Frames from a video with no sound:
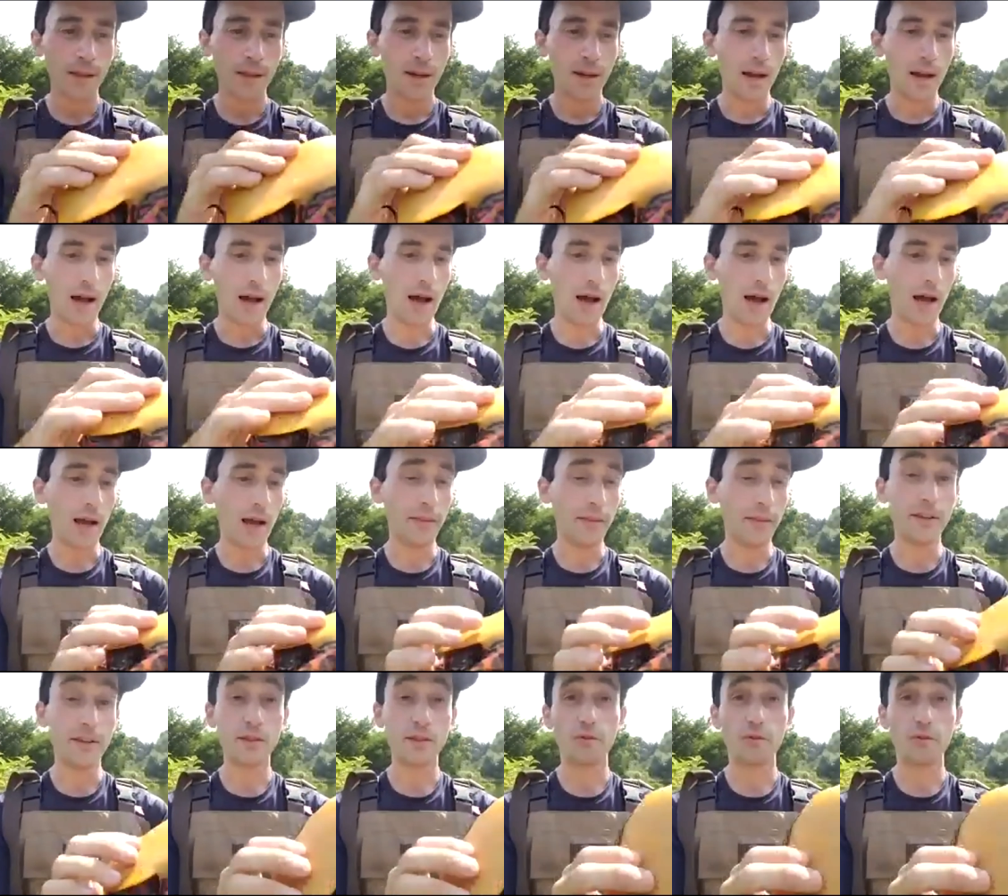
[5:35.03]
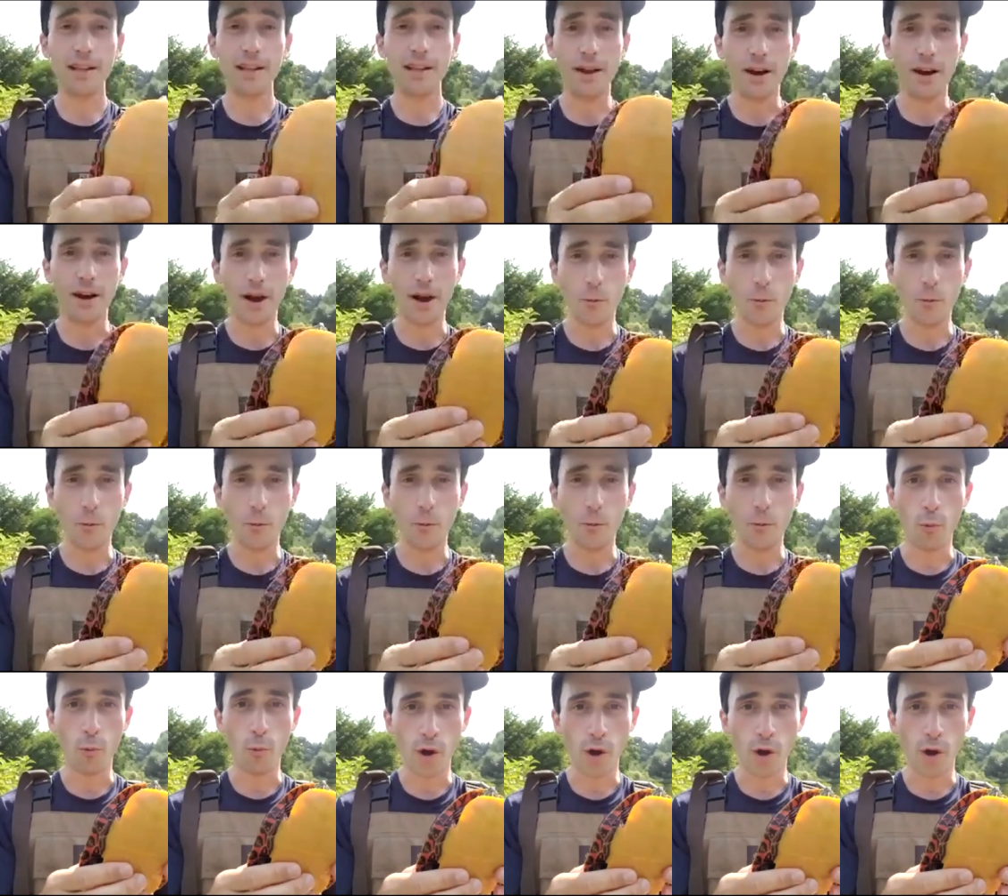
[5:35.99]
Uh, it's really a, a
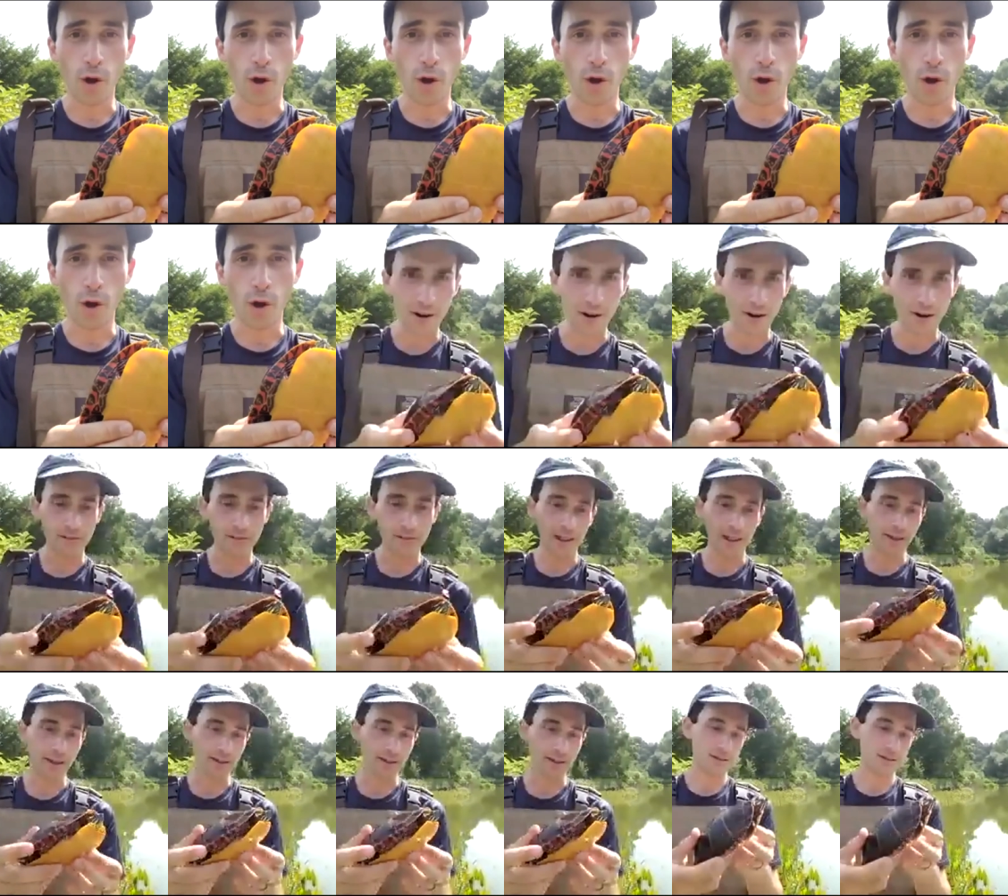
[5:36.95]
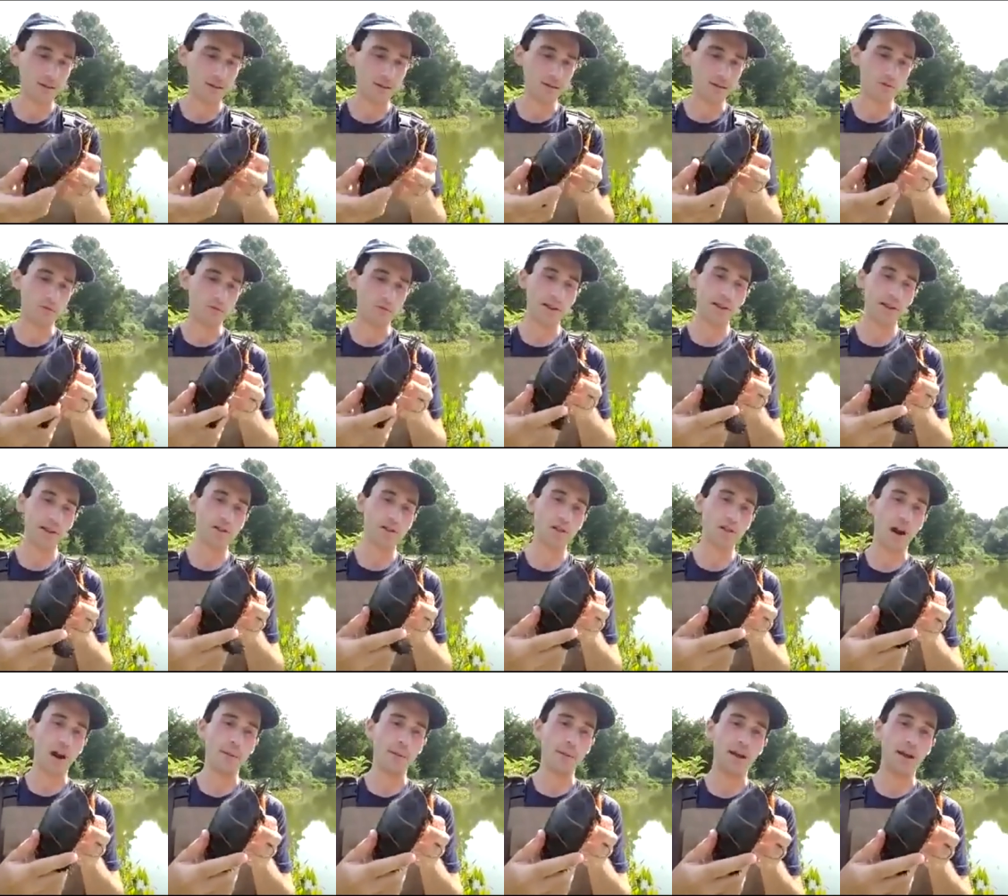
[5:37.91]
wonderful pattern, like really
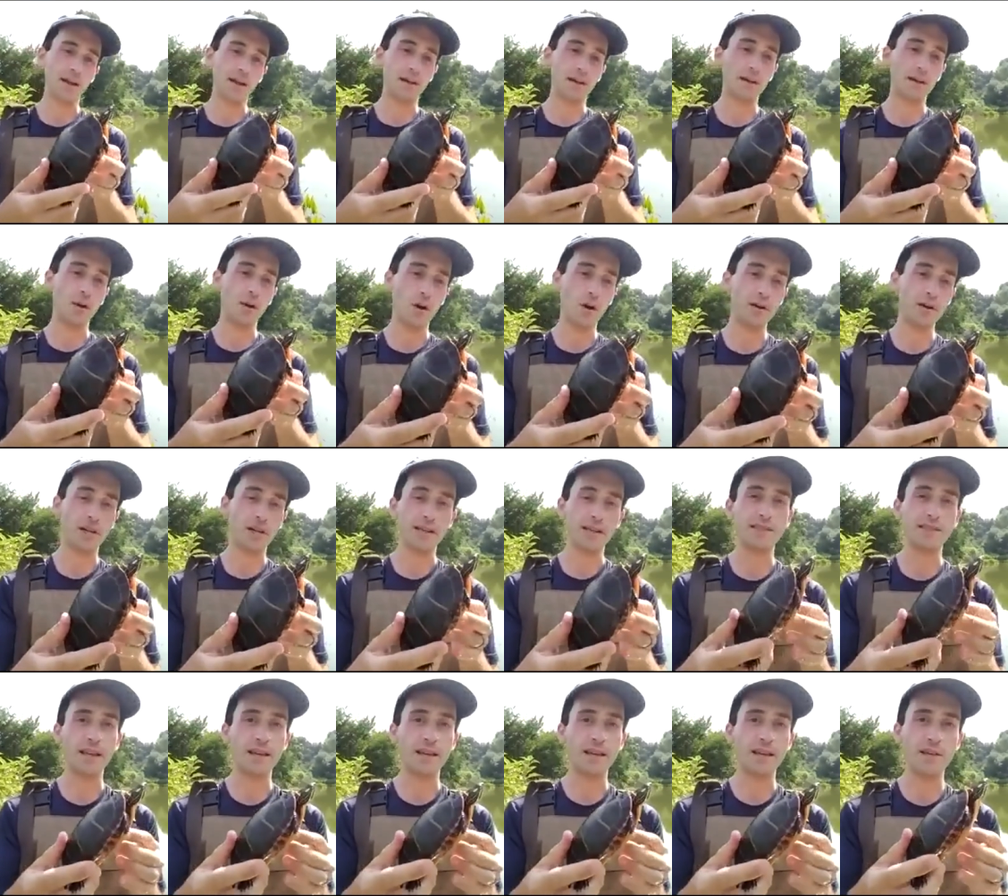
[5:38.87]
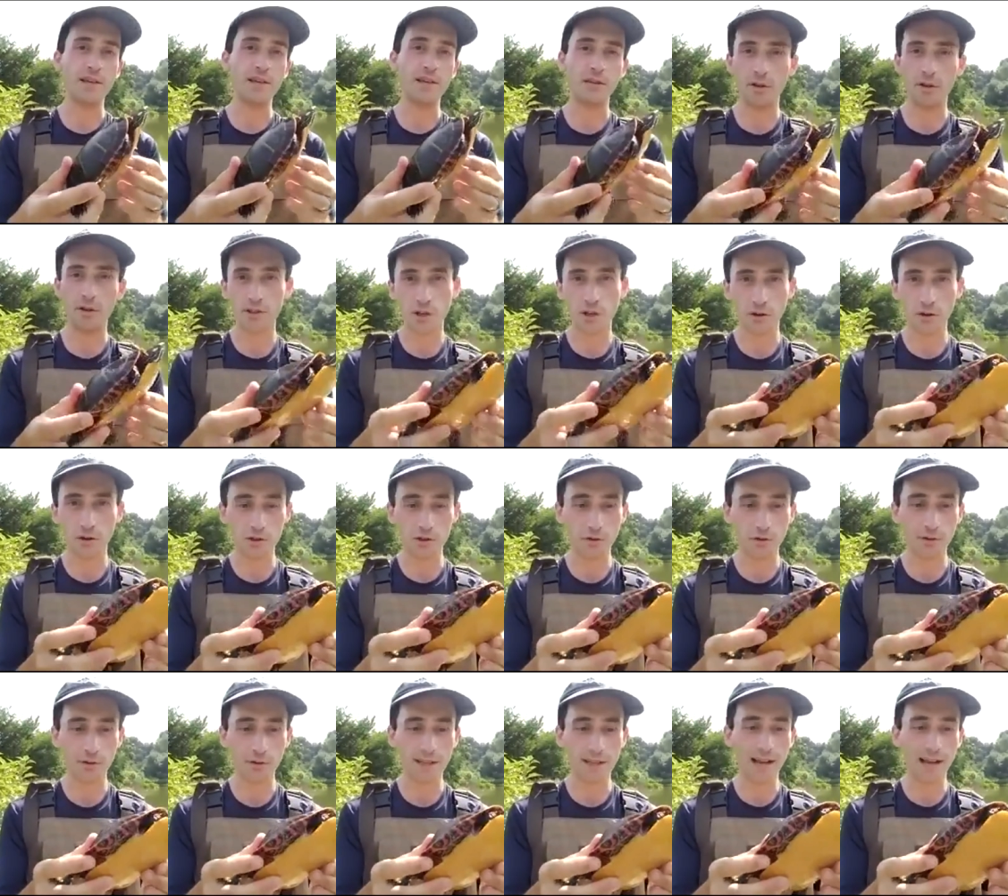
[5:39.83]
charming, gorgeous. And even though these turtles are really
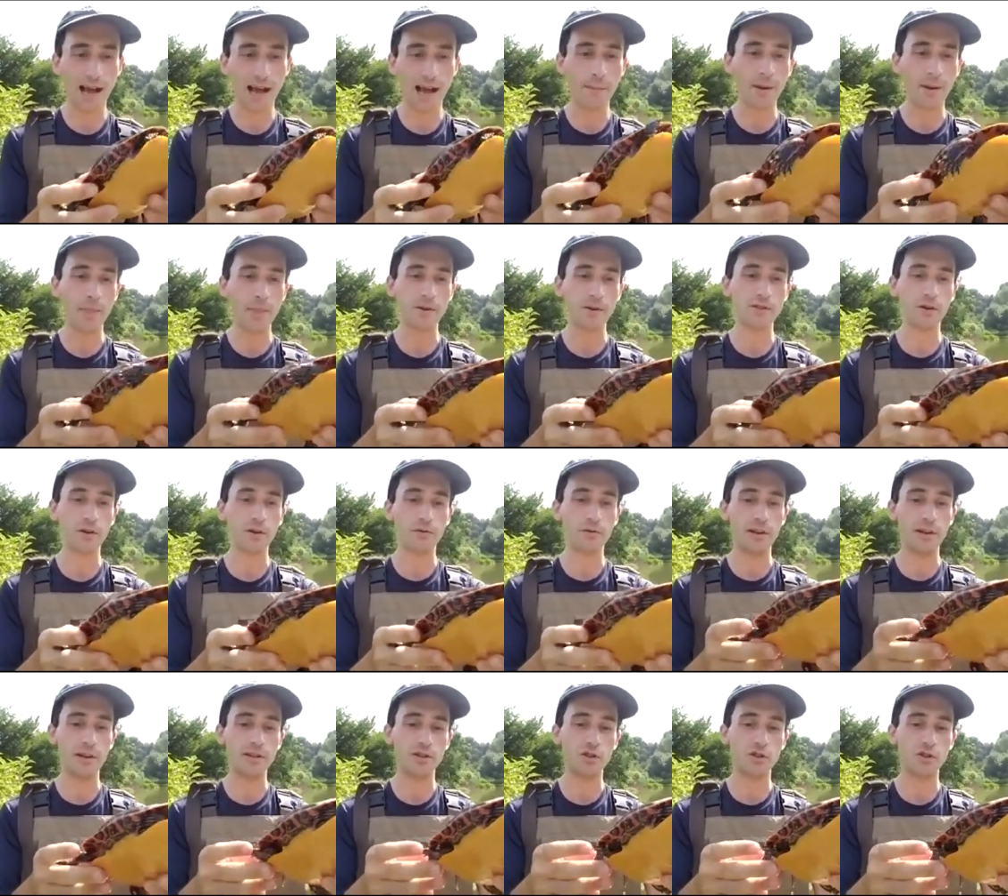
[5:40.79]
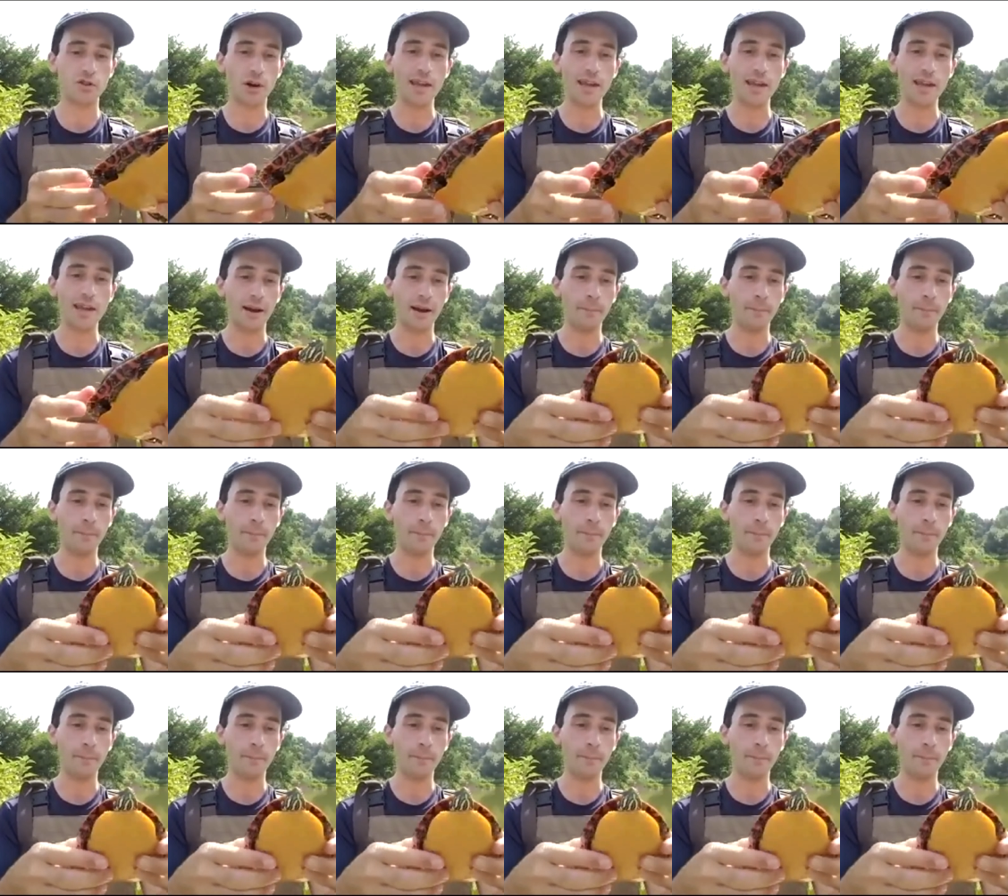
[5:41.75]
common, they're still really striking.